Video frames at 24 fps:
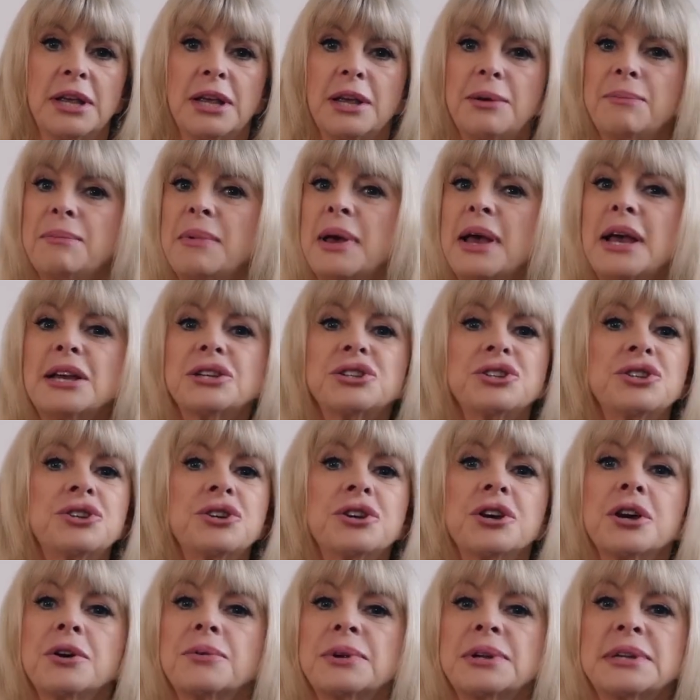imagine you
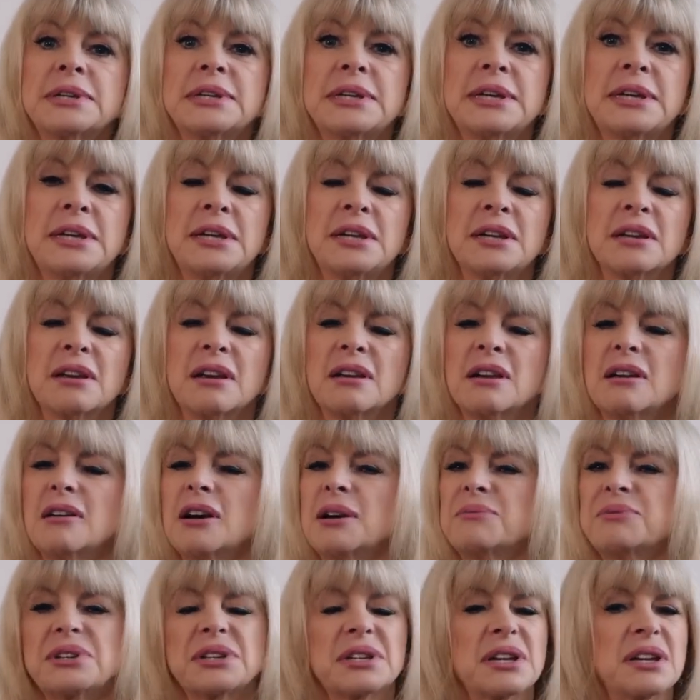go on Tinder going, oh,
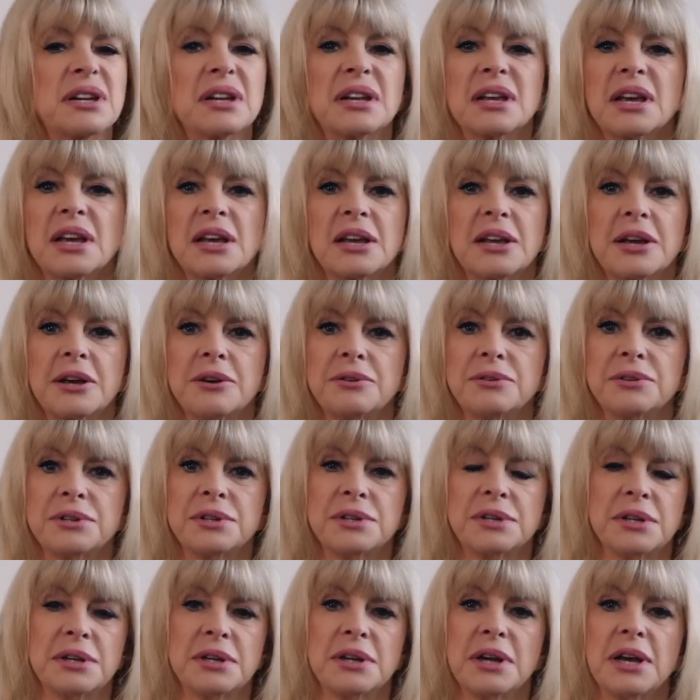I'm just gonna get
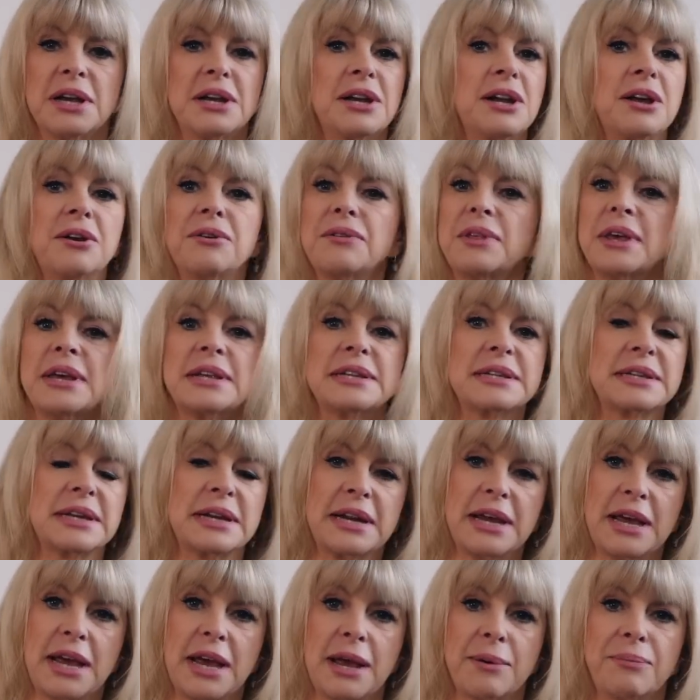ghosted. I know that's
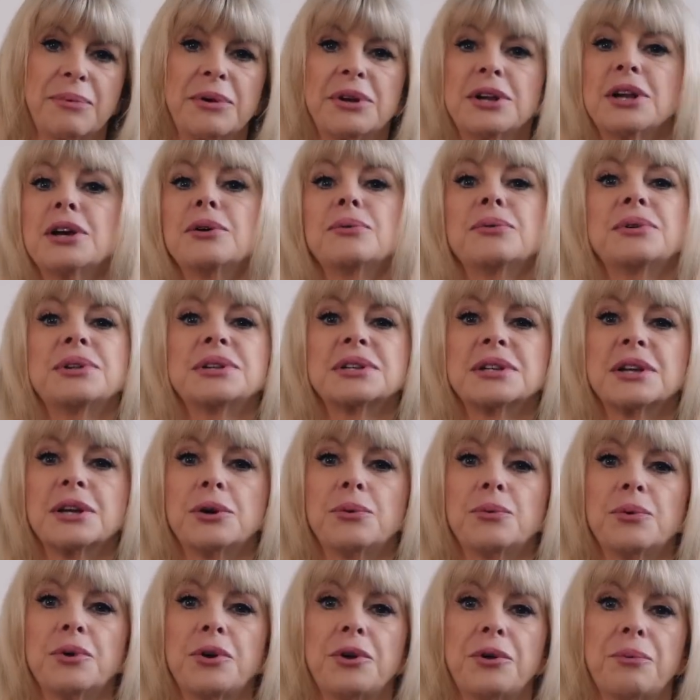gonna happen. No one's gonna
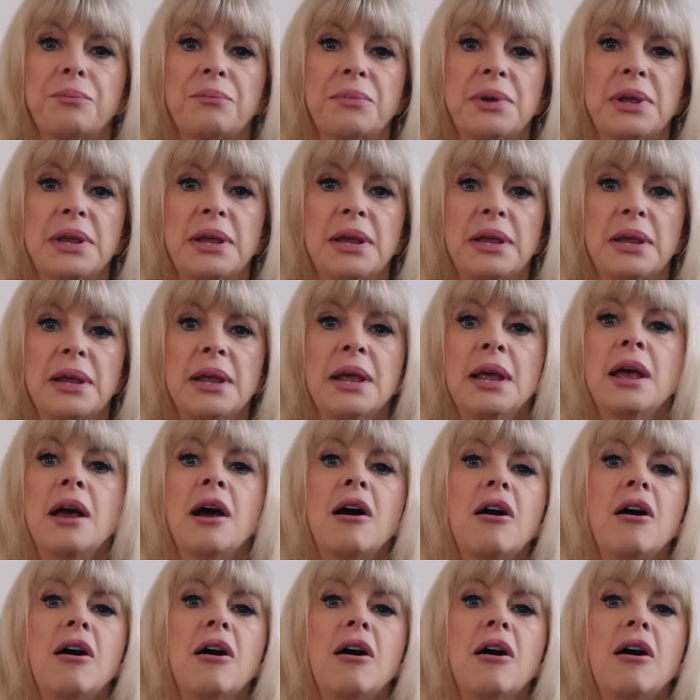want me.